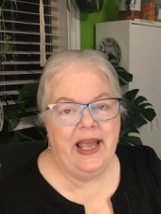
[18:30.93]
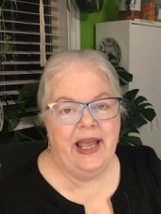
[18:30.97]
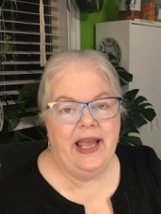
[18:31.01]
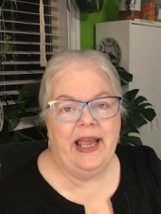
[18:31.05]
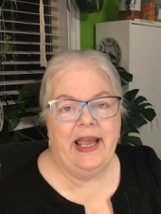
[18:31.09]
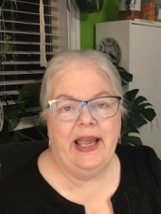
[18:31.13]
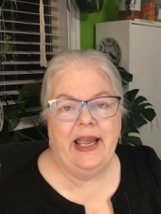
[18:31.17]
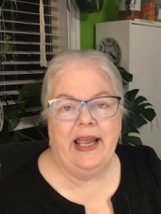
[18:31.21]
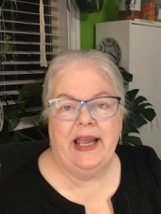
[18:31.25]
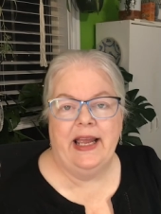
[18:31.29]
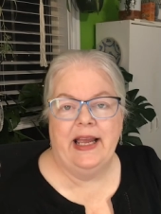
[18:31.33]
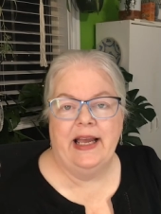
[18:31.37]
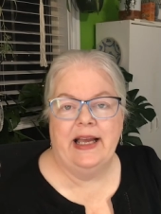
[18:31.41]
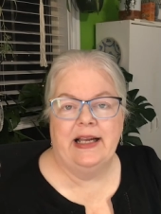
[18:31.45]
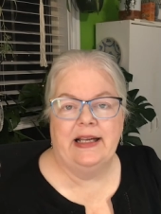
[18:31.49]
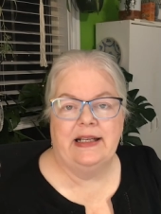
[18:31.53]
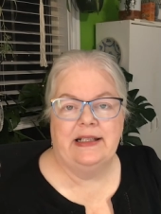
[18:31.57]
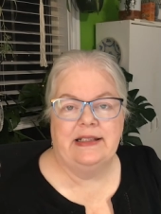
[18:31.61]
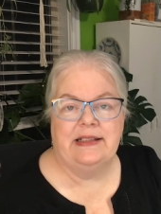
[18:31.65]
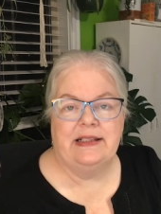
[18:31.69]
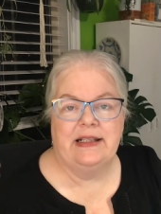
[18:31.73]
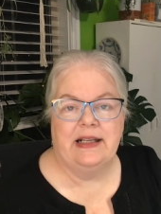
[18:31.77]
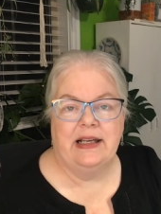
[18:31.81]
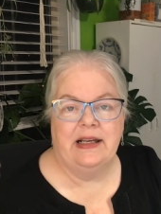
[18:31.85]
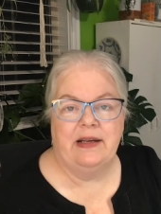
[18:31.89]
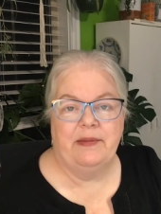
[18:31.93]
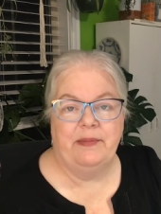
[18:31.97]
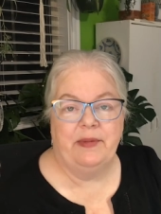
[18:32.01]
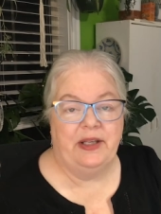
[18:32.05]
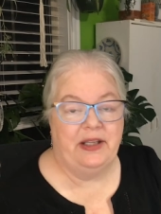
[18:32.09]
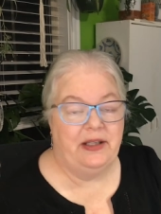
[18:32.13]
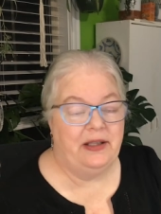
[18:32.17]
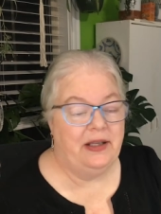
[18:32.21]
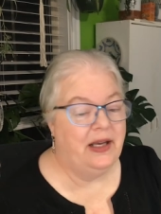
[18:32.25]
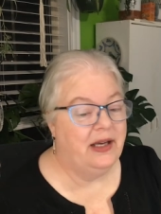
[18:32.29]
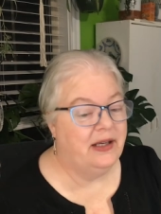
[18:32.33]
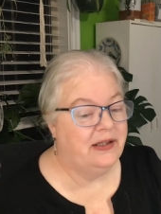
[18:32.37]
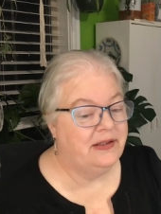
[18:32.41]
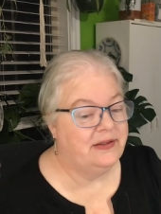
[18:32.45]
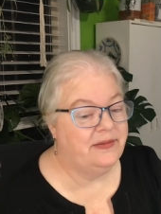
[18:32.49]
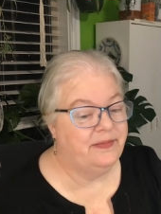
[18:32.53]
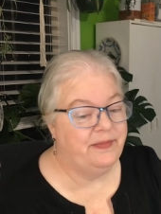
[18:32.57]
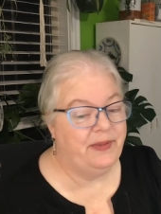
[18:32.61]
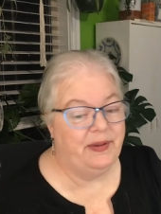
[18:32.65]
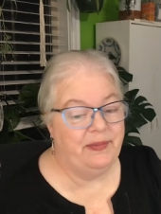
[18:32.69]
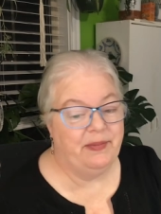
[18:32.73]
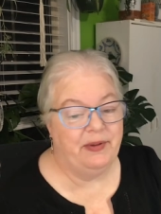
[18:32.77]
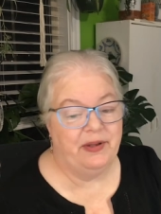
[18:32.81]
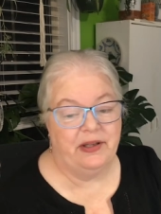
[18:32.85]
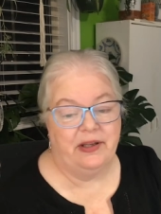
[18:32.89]
and I mean, yes,
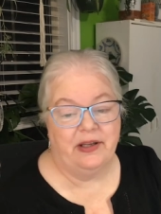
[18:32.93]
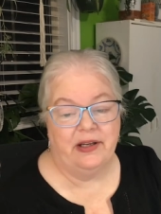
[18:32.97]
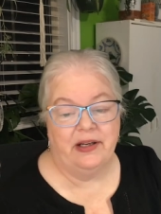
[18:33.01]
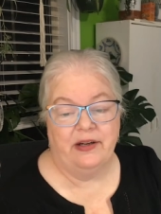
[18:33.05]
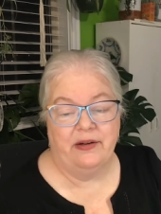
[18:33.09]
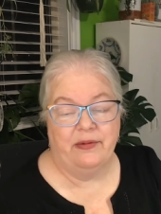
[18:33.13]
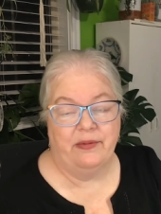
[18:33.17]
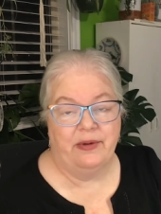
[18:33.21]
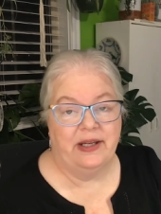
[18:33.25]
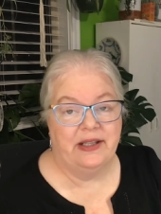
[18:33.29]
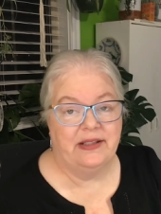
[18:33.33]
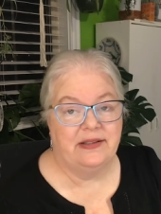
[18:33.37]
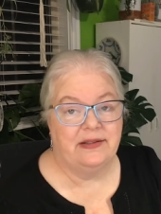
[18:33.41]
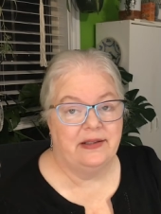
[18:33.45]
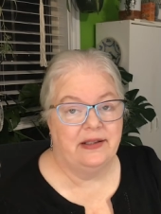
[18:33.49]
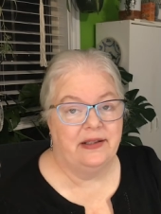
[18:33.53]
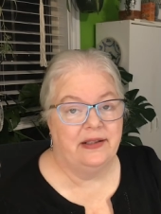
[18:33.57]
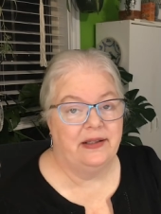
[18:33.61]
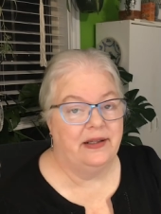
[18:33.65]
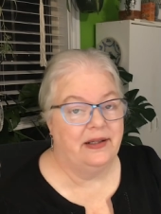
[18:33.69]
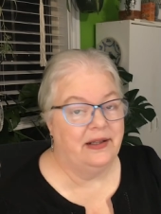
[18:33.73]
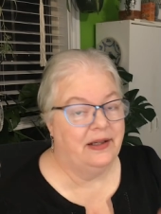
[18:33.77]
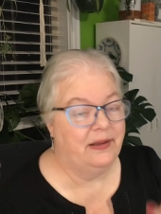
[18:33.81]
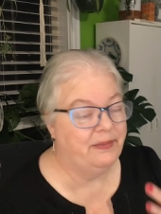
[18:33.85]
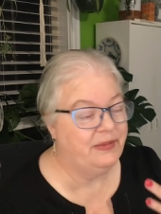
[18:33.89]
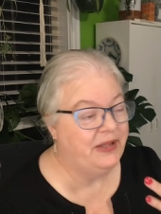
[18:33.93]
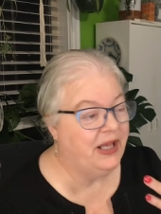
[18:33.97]
people are getting arrested, and I'm